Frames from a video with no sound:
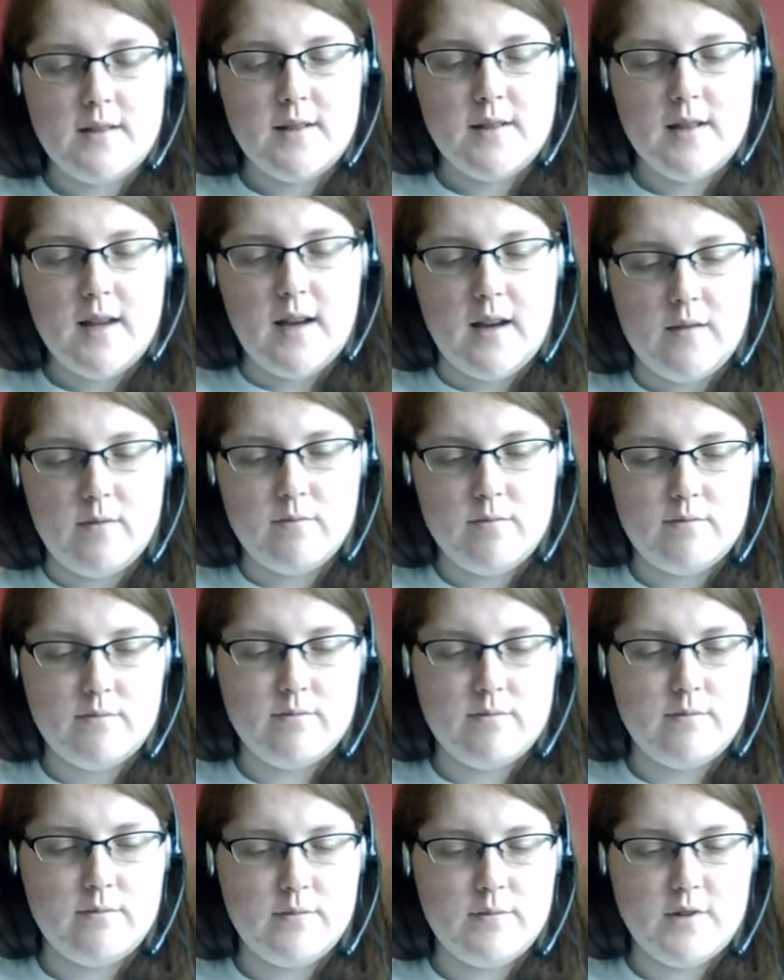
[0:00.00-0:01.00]
yeah,
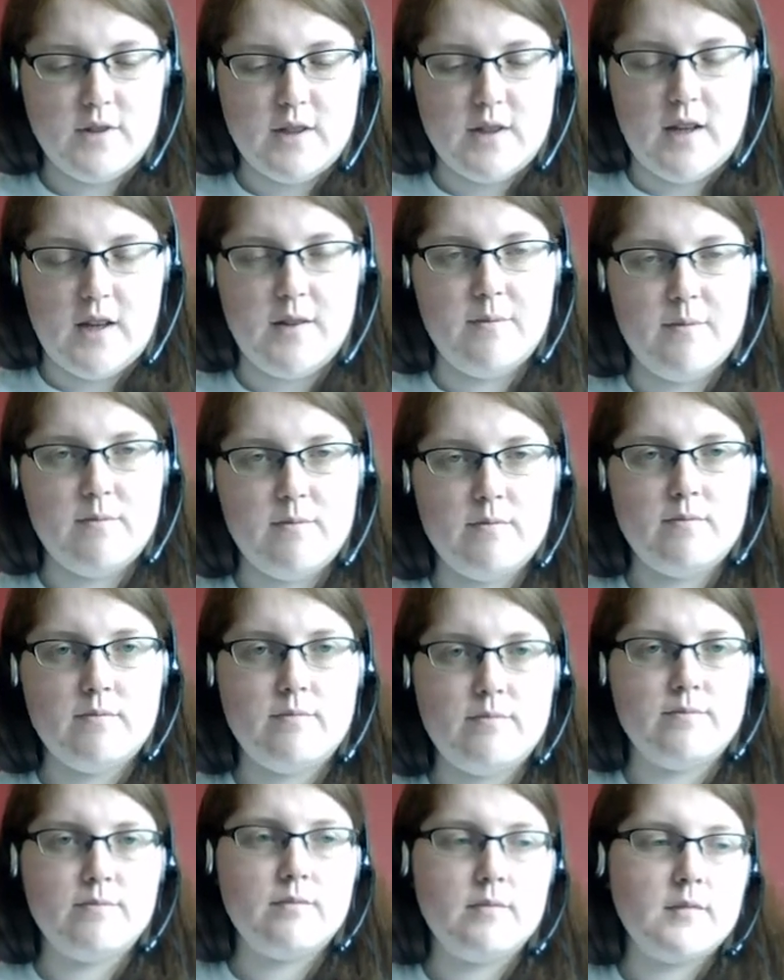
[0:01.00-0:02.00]
So
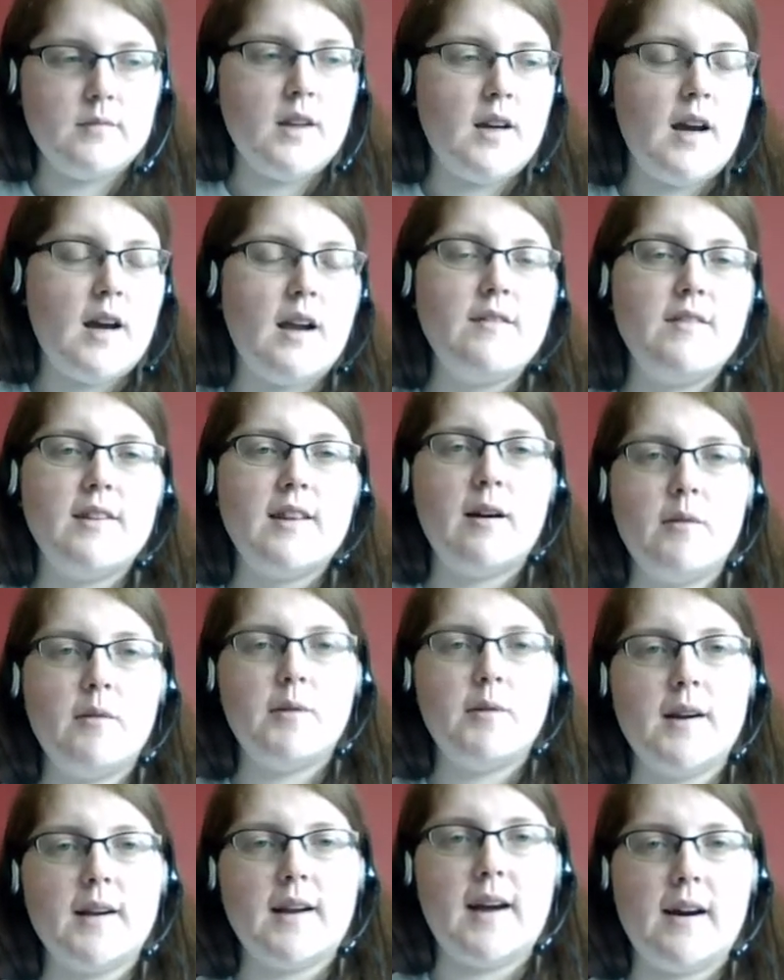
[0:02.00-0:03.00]
hopefully that will
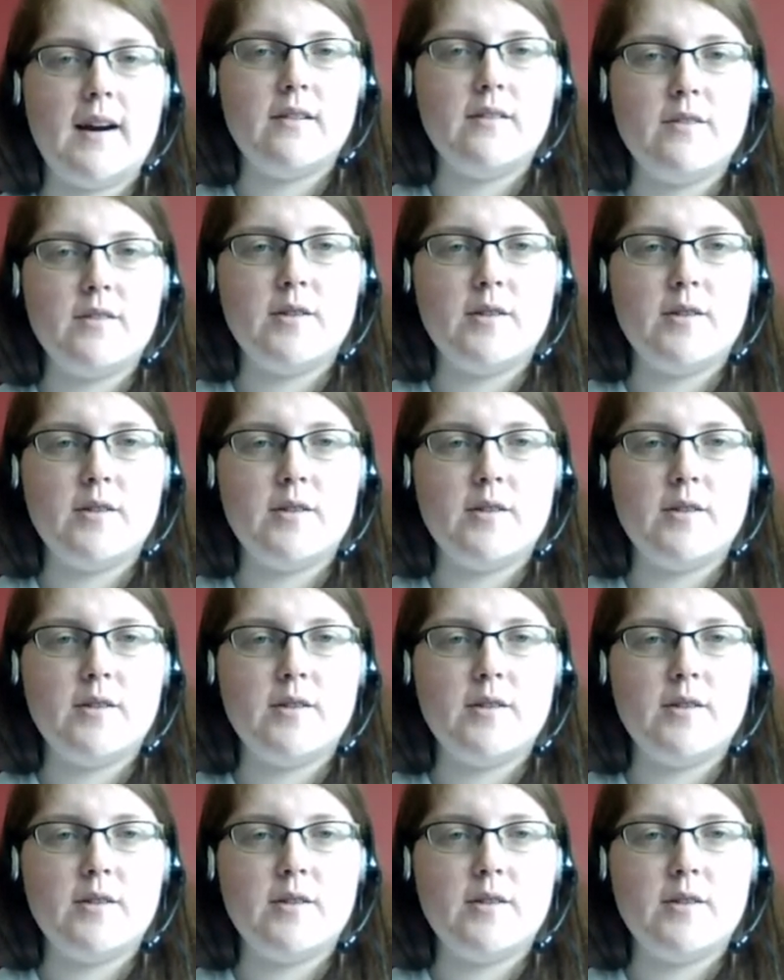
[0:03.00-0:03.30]
work out